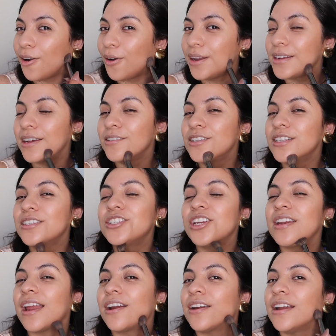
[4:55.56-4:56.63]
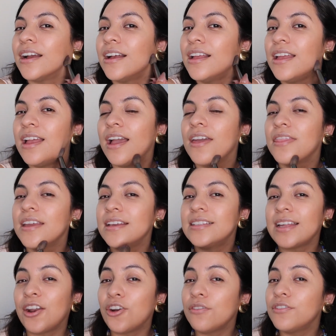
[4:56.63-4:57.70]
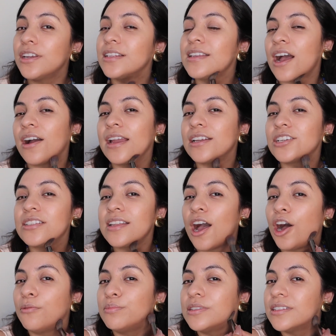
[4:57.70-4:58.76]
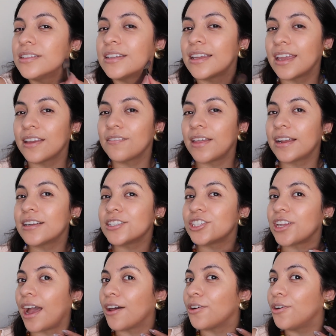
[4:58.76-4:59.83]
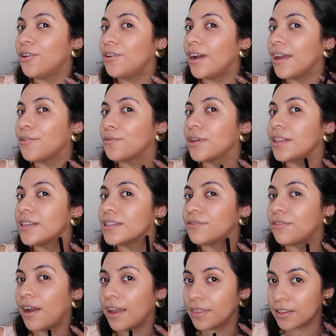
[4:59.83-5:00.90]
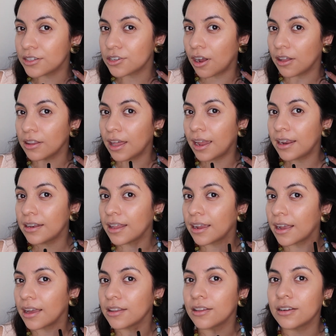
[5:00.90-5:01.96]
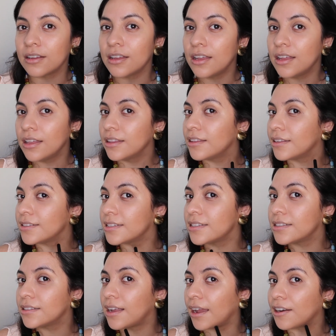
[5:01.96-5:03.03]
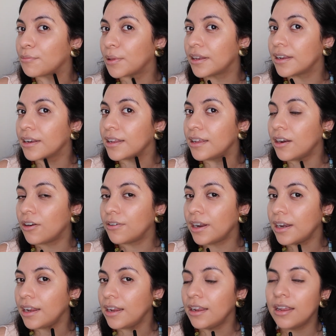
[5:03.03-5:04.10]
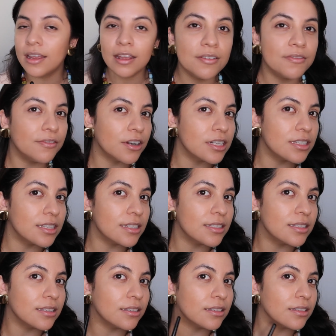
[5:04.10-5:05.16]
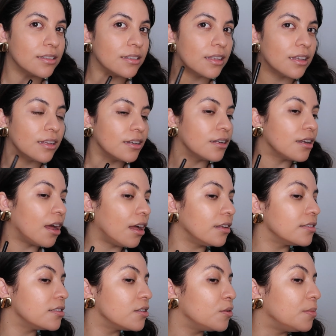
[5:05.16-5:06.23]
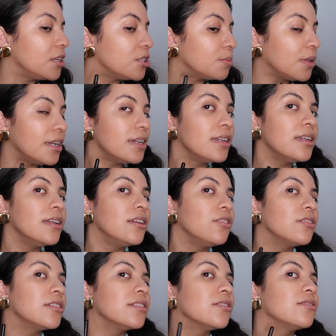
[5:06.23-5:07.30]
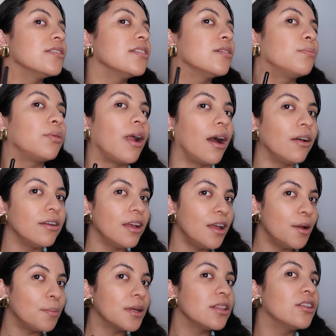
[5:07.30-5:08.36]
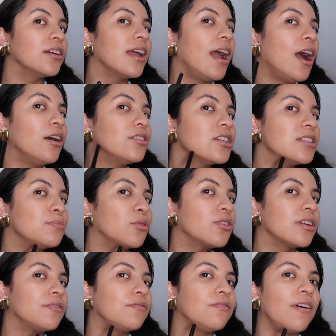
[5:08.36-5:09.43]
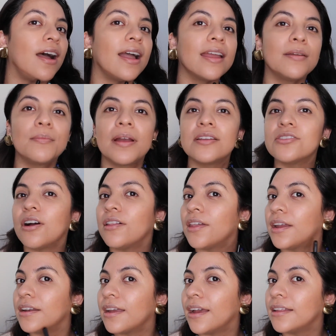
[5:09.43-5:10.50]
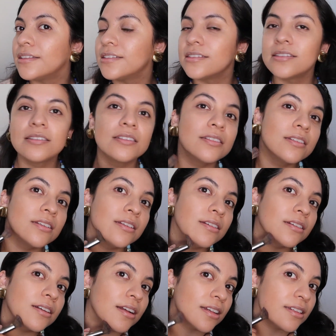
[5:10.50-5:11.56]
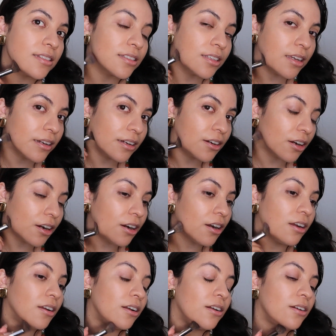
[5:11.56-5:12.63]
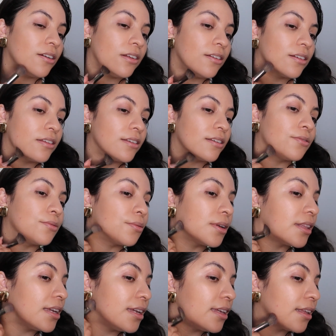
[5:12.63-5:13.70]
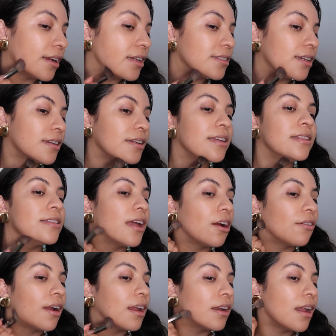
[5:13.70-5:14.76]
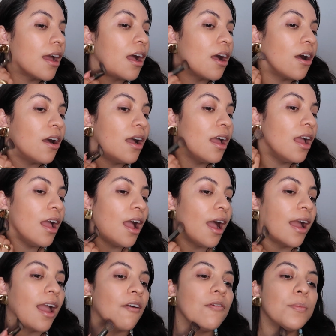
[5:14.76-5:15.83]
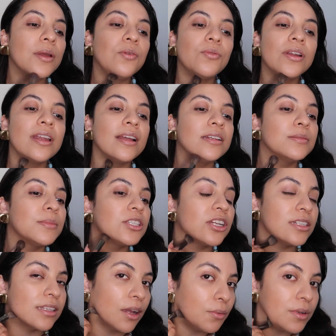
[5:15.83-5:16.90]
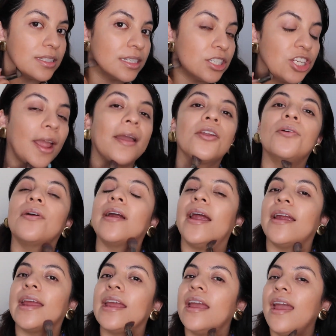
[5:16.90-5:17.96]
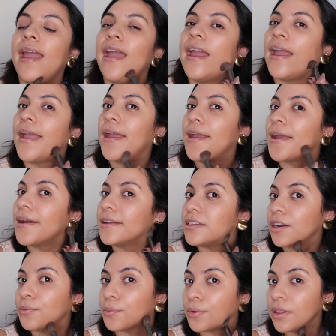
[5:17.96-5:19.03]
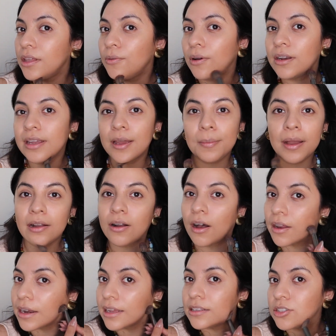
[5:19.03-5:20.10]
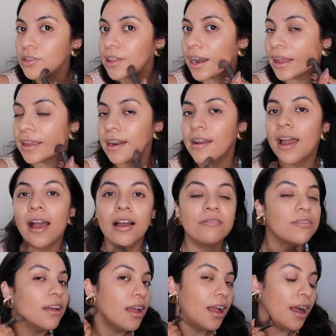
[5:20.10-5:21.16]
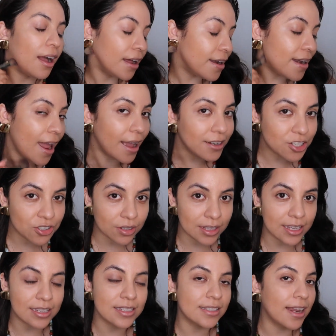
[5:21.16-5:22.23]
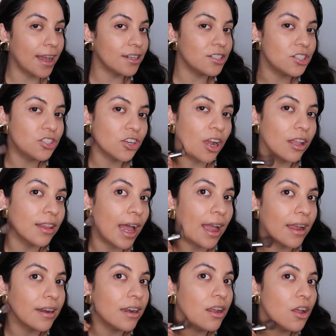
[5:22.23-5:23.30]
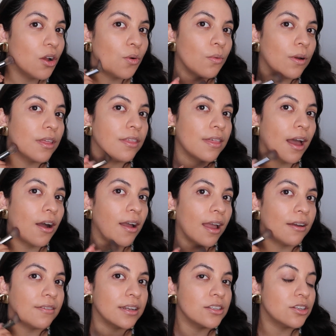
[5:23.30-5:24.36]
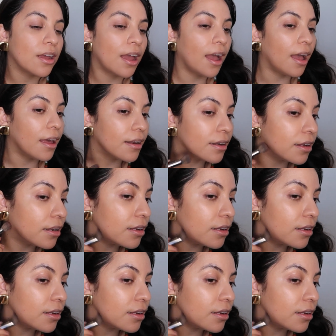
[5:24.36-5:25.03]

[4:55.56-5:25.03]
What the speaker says: going down to the chin area. This, I don't know if you can tell, it just helps give like a shadow and really define the jawline. Like this is kind of blended in already versus not so much blended in. You can still see the brown, but look at how just more defined my jawline gets, because your girl really, like I said, needs that right now. I haven't been running as much as I was in January, and I really want to get back on it so that I can have a naturally snatched jawline without having to add